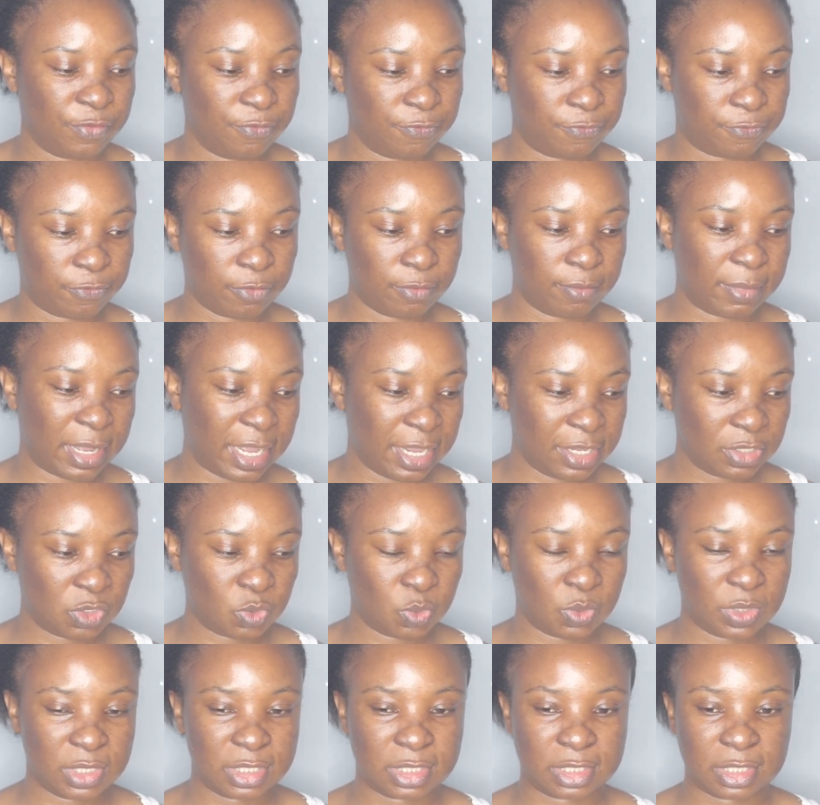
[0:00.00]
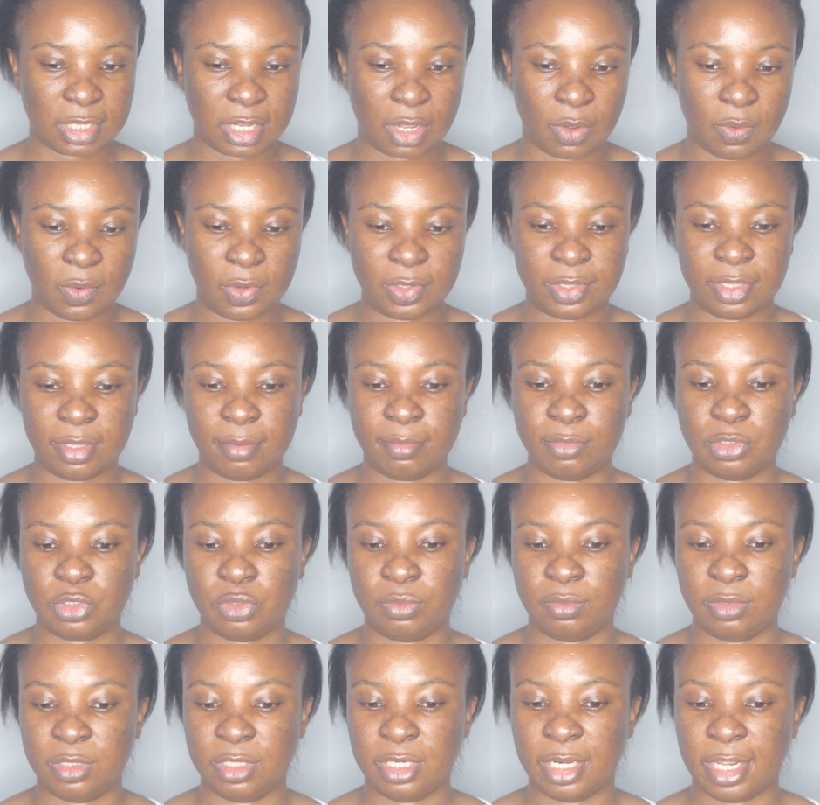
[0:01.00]
for my twist, I want them
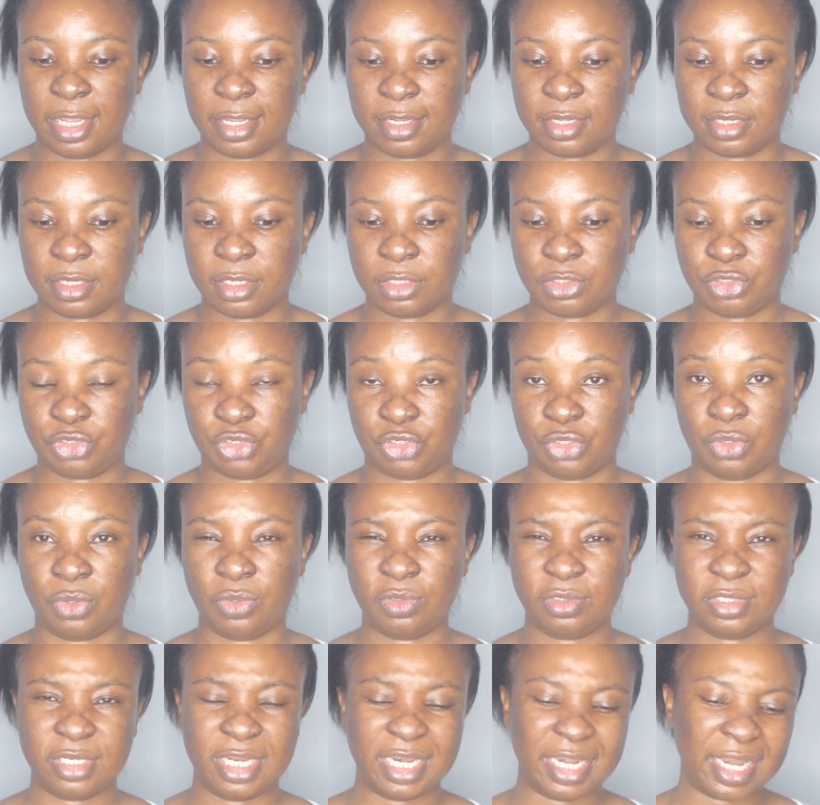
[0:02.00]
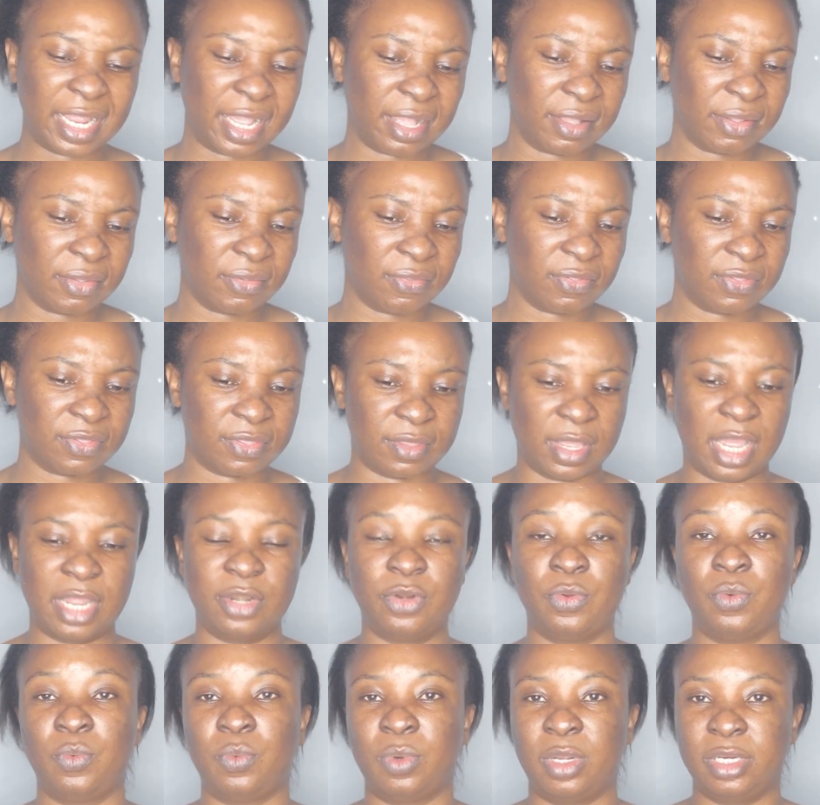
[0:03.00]
to be like shoulder length. I
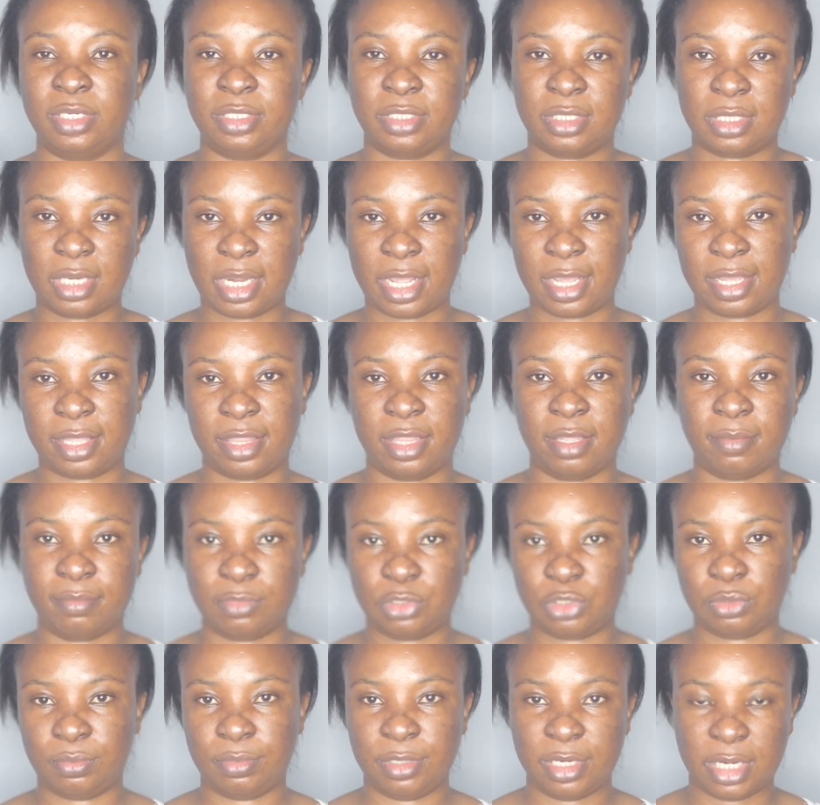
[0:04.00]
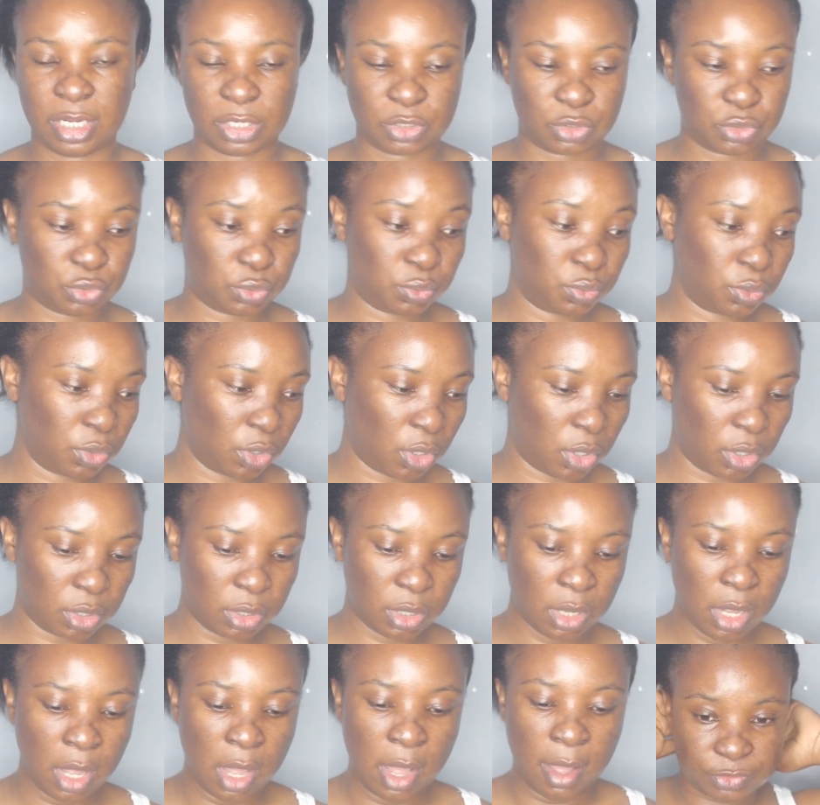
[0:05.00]
don't want like them to be like too
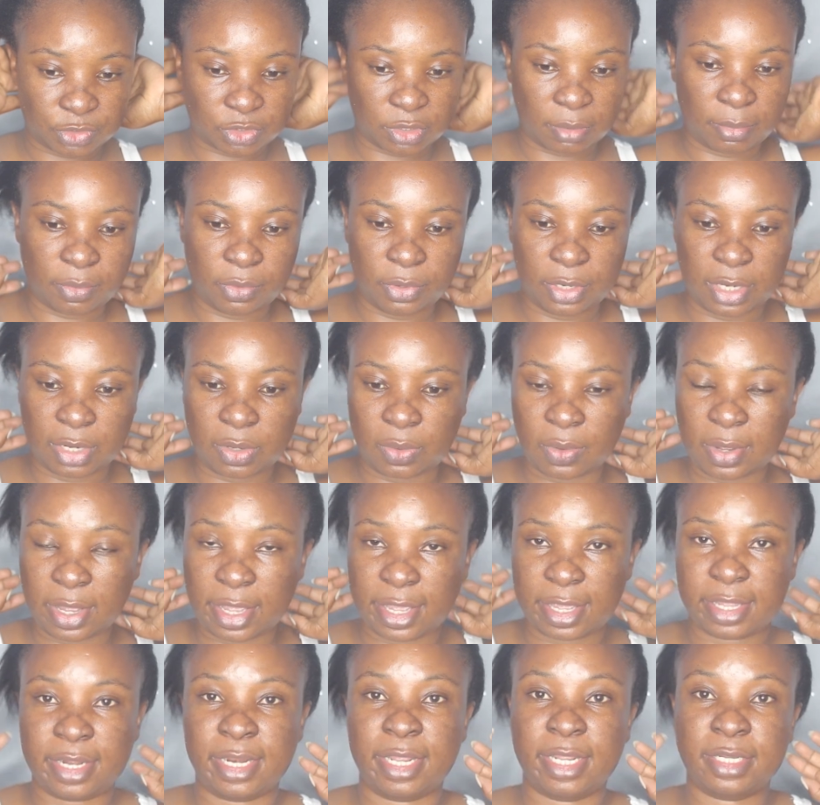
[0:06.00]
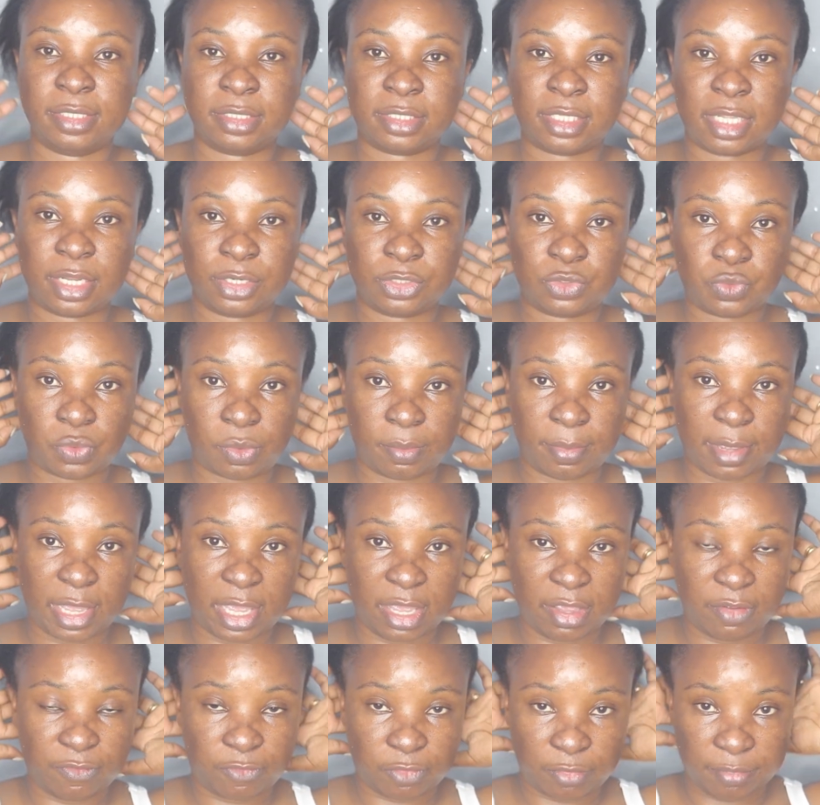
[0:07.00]
long. So I'm gonna go ahead and start doing my
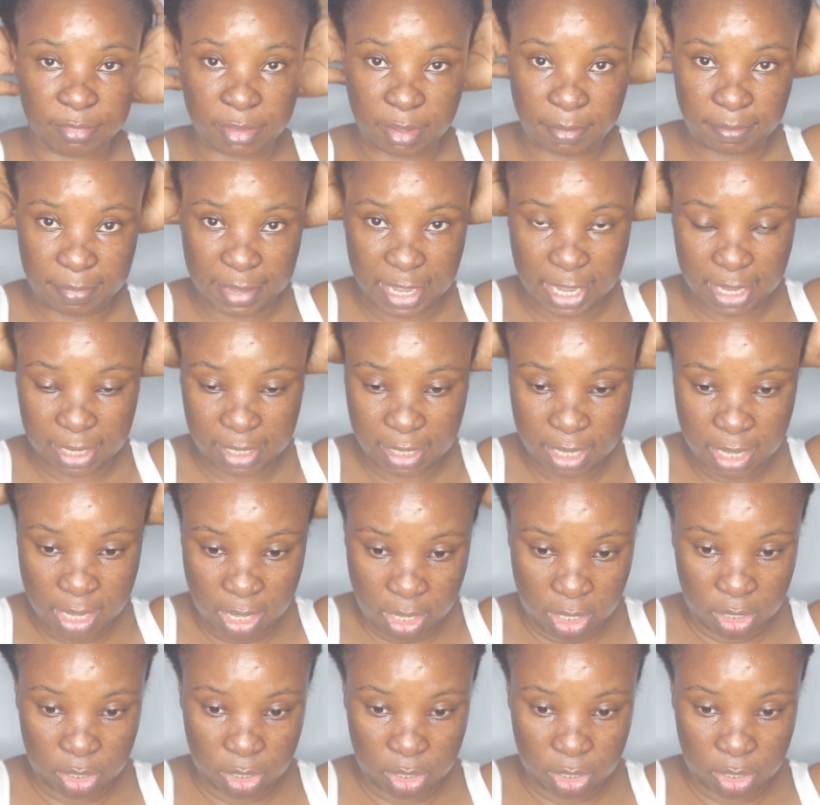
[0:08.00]
hair from the back